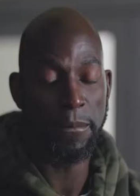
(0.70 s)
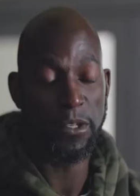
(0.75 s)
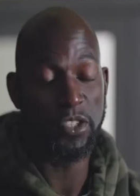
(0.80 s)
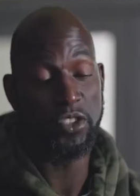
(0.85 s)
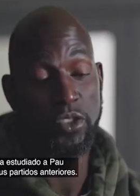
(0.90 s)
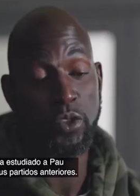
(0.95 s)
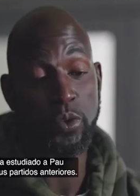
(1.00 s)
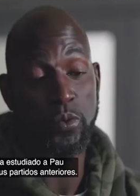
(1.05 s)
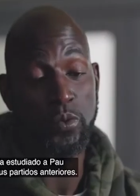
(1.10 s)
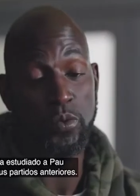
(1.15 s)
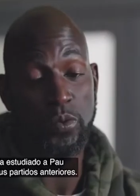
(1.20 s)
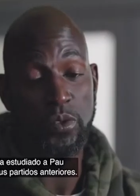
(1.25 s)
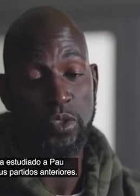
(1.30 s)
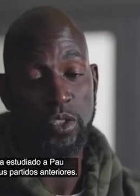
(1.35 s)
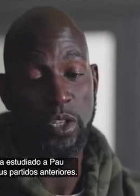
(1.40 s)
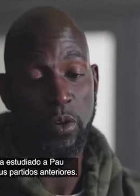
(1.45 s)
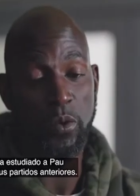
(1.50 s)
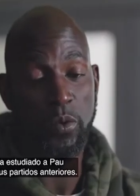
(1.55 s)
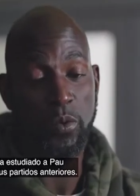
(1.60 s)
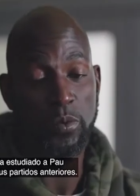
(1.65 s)
a student,
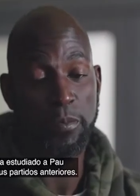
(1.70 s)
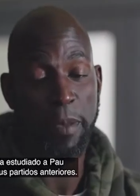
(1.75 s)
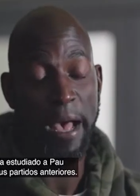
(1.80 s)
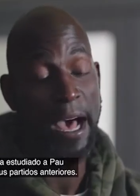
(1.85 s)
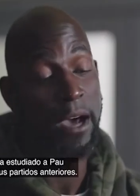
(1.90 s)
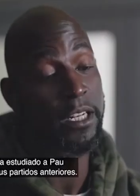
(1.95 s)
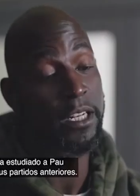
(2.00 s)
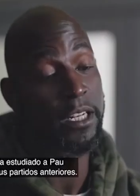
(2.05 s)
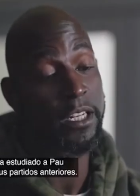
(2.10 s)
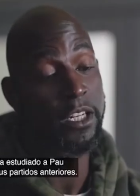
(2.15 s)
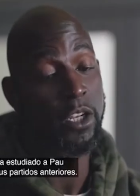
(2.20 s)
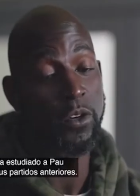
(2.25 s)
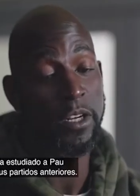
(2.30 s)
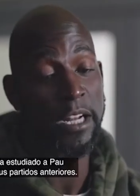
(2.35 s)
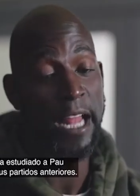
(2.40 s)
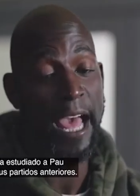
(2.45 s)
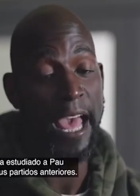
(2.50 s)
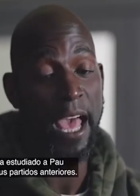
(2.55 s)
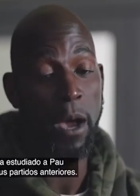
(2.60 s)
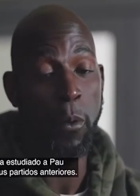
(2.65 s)
so Pau didn't know that
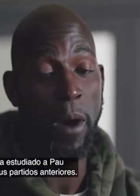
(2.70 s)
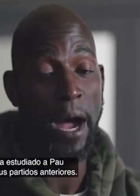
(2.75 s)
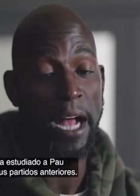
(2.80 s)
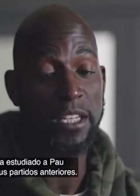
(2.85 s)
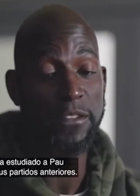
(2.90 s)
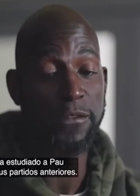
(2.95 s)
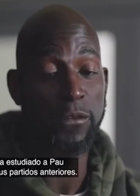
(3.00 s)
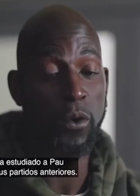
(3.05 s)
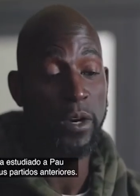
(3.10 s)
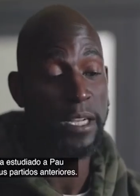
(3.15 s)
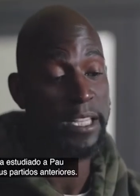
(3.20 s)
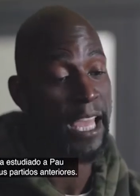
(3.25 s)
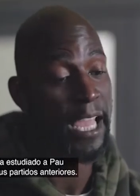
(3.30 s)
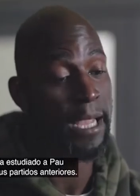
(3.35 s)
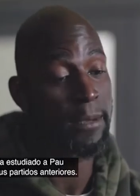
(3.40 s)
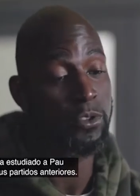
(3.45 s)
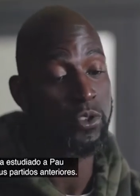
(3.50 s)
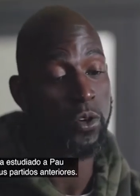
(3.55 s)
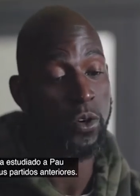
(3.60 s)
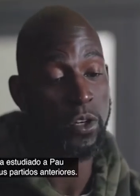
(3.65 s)
I had watched four
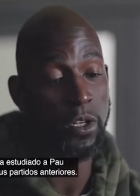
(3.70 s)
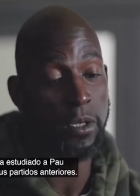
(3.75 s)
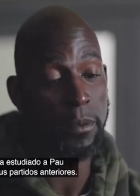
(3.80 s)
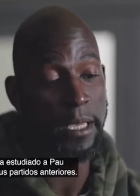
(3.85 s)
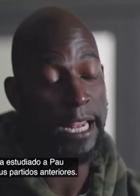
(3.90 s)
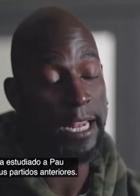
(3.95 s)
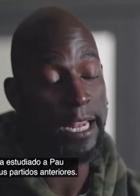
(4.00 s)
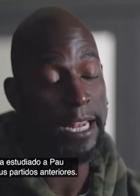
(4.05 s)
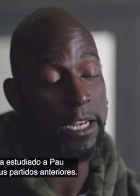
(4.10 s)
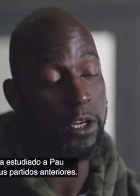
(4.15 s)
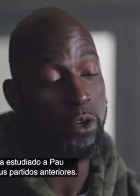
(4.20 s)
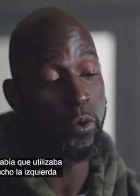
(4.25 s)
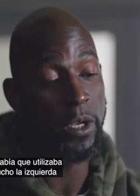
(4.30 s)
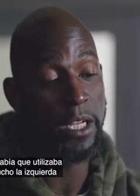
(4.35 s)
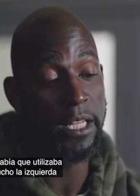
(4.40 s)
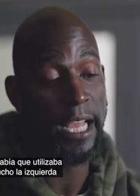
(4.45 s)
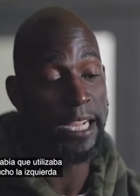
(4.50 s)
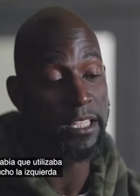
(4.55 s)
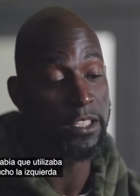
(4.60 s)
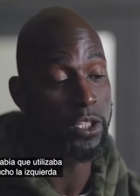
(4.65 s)
games on him, and I knew he
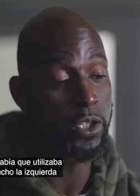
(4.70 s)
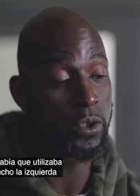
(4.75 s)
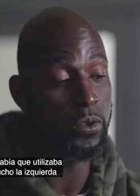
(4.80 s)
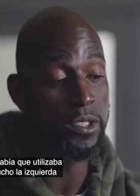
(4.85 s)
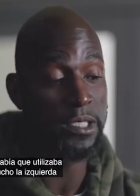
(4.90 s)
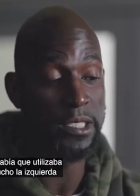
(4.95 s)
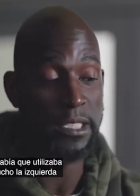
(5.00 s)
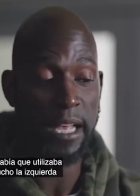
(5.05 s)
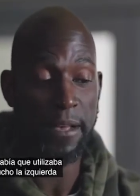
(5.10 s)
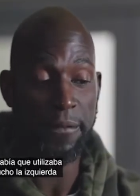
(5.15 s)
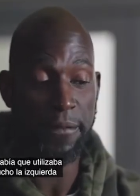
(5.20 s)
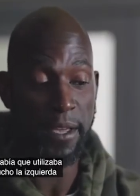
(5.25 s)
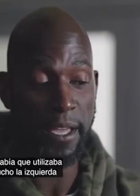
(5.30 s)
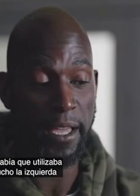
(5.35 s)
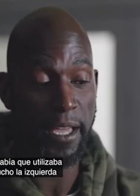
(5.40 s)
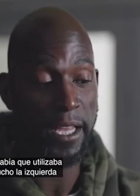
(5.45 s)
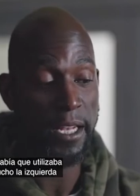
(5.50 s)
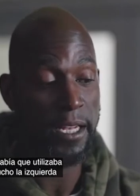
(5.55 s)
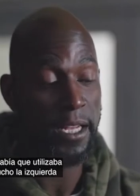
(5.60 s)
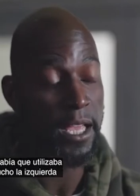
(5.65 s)
liked to use his left
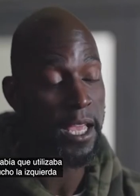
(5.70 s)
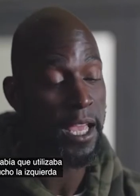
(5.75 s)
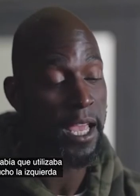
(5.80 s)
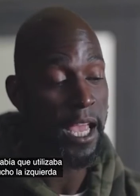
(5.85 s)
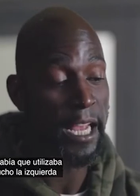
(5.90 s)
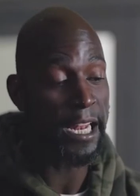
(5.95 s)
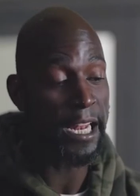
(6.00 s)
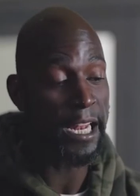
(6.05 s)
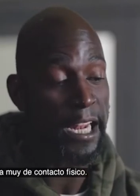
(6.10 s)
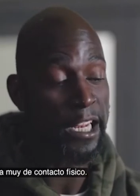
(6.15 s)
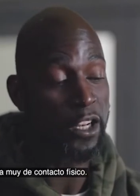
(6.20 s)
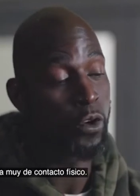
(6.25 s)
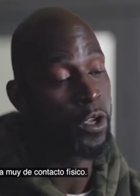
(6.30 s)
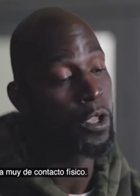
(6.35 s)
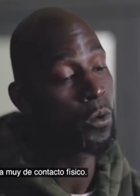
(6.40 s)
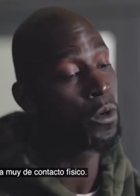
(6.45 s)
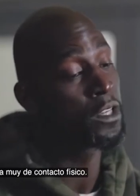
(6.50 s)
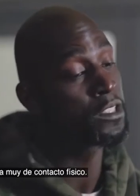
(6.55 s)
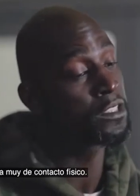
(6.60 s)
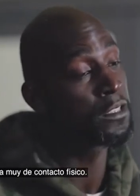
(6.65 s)
hand, and I knew he
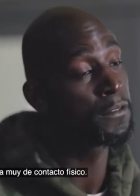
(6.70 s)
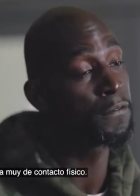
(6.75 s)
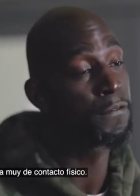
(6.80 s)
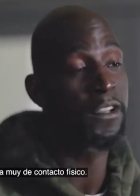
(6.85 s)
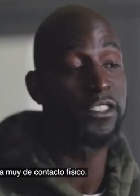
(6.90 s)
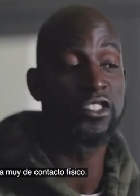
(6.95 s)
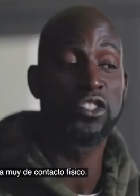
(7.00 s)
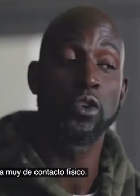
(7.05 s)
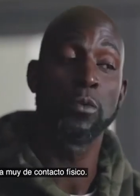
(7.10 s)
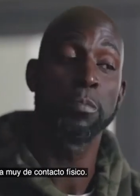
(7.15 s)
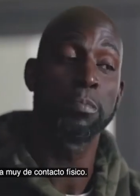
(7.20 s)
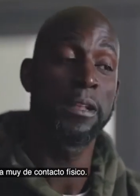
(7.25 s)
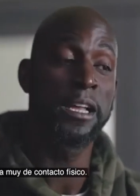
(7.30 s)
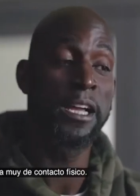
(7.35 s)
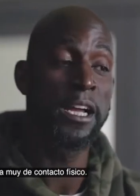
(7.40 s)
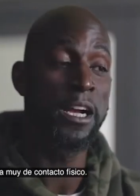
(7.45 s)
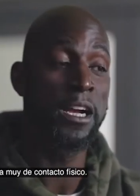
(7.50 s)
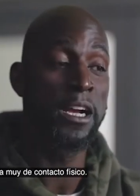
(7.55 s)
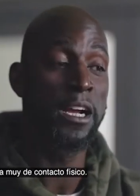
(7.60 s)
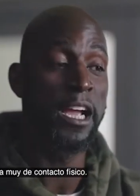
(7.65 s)
wasn't a physical
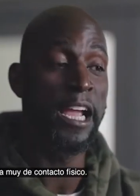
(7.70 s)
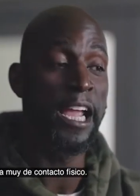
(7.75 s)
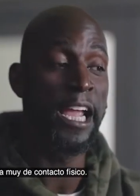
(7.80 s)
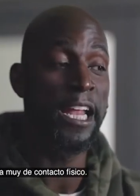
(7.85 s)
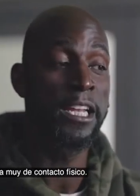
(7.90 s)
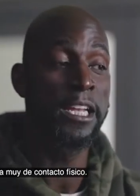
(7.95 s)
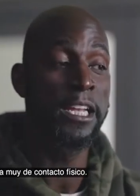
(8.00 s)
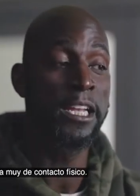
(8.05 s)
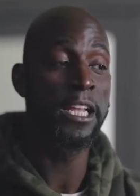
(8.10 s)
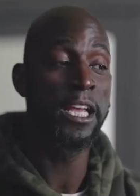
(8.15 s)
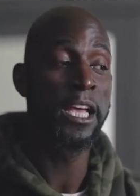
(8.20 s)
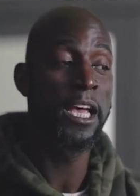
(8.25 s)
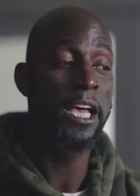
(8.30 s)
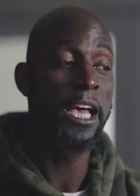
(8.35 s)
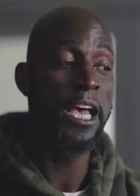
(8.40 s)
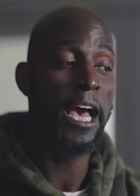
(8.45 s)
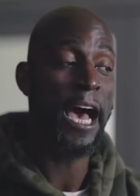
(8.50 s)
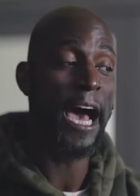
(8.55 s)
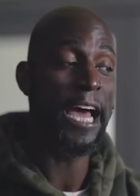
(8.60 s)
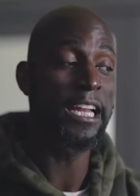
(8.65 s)
player, and
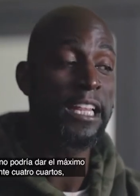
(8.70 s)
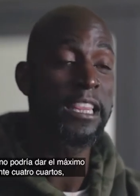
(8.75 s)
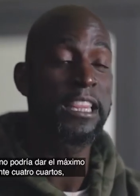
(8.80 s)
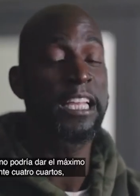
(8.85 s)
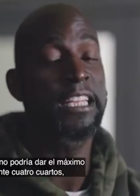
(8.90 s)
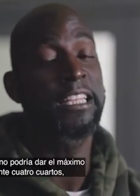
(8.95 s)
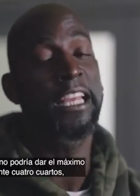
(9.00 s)
I didn't think